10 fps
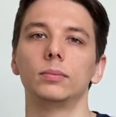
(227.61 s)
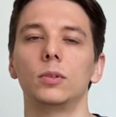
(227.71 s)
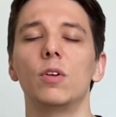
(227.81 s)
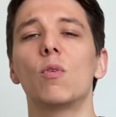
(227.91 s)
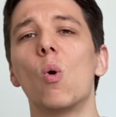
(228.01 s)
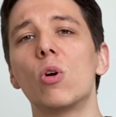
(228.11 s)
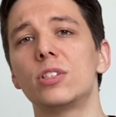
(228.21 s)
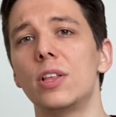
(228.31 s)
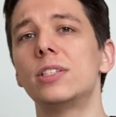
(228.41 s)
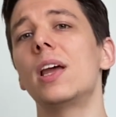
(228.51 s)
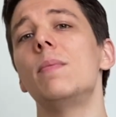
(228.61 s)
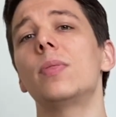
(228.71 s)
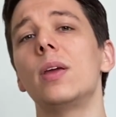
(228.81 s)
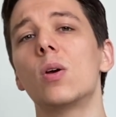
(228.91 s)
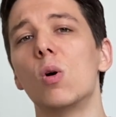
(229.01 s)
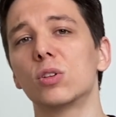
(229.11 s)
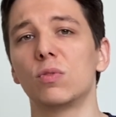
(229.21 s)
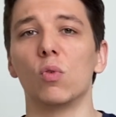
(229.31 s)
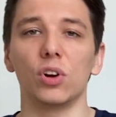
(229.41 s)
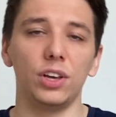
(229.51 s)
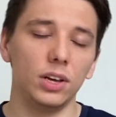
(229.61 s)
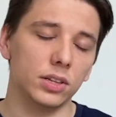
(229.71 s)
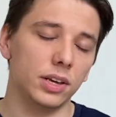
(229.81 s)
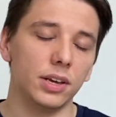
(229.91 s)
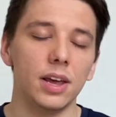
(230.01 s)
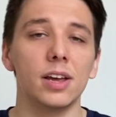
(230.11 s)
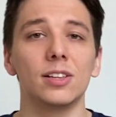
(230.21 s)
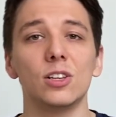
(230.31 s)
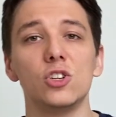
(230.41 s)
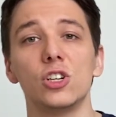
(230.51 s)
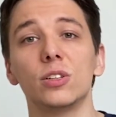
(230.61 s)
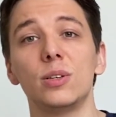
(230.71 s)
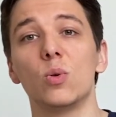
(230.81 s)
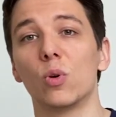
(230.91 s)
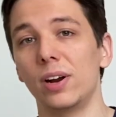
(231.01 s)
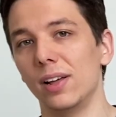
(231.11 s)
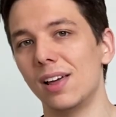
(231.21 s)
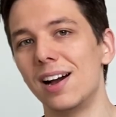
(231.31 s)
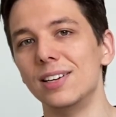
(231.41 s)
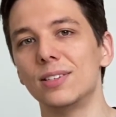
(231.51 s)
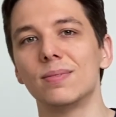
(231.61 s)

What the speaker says: And of course, the same thing goes for healing and shielding your allies.